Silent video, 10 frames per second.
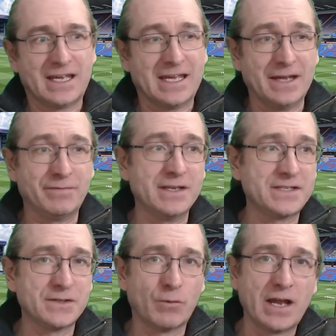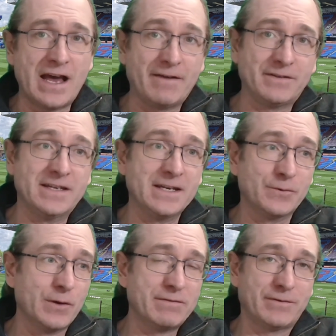if this is what I have to deal
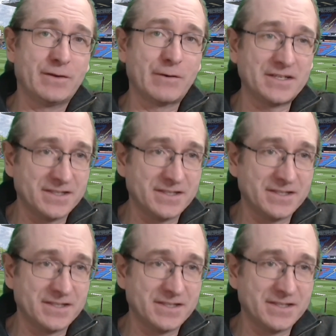with for the rest